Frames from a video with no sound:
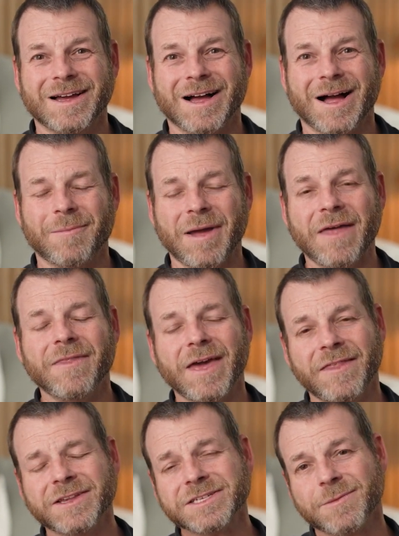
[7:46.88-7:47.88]
And
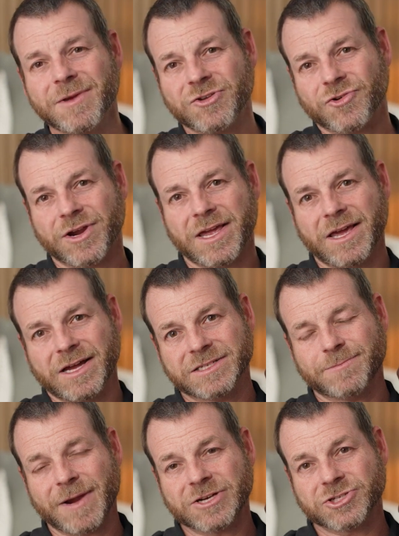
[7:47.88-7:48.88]
this can be tricky,
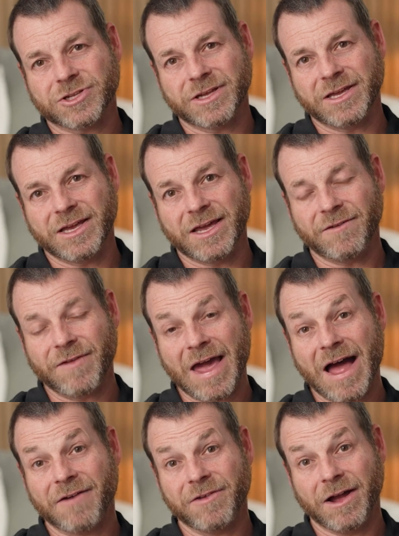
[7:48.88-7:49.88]
especially if you
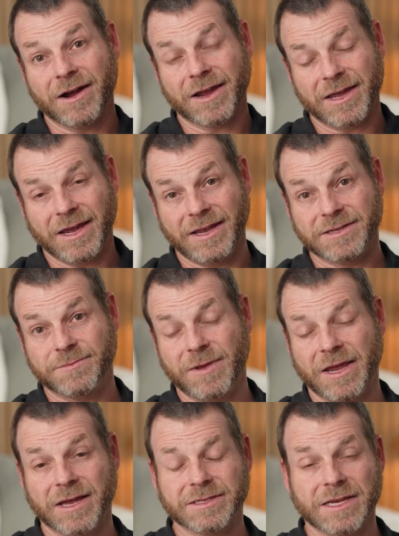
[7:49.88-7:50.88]
have young kids,
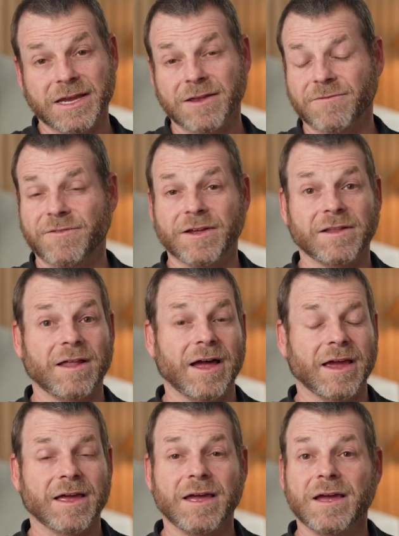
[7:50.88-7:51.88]
because it can feel
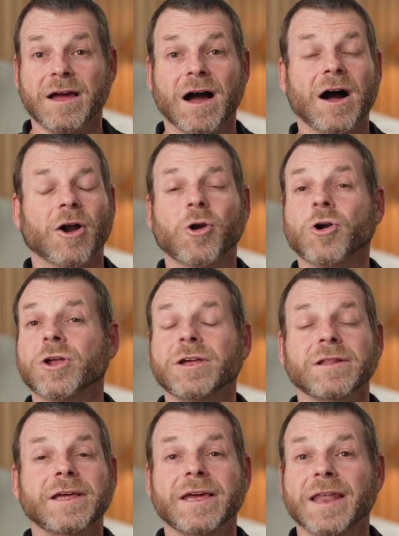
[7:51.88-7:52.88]
like a
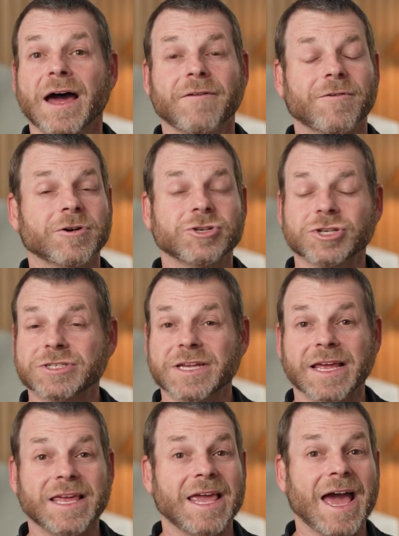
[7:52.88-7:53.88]
Herculean effort just
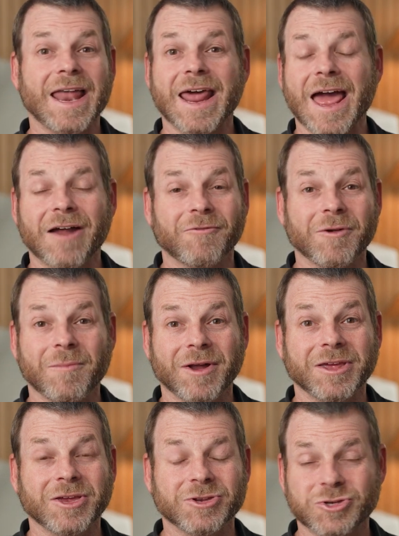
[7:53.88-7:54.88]
to get
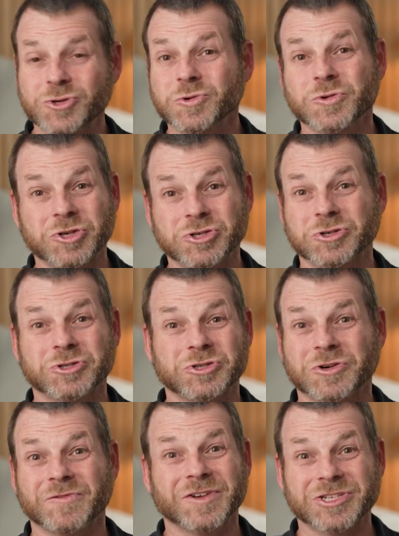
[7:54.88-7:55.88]
everybody to the church
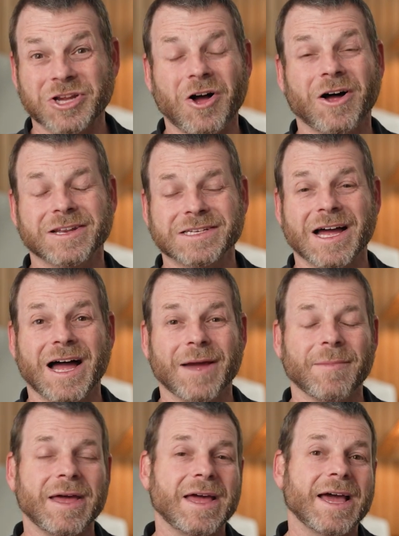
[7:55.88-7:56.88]
service on
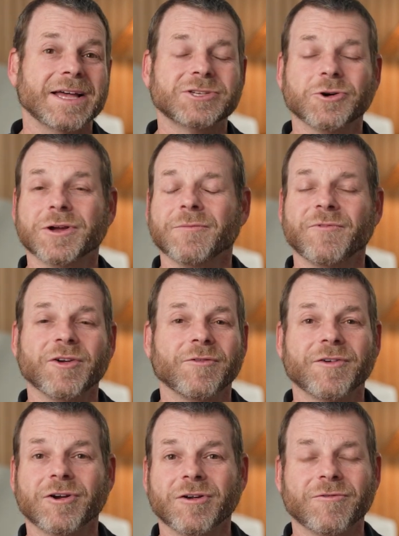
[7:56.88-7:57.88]
time. And so it can feel
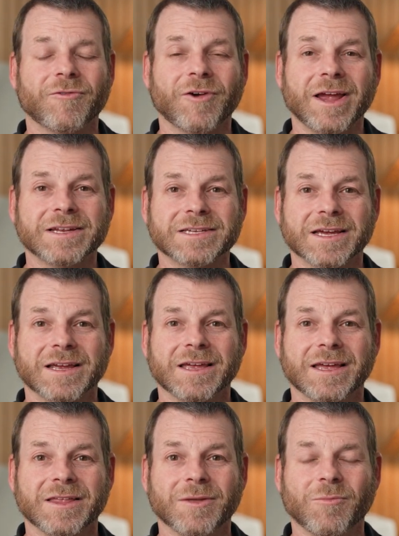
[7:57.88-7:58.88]
very frantic
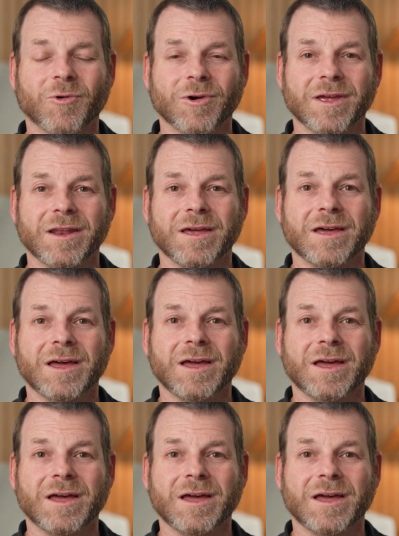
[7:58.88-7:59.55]
in the morning.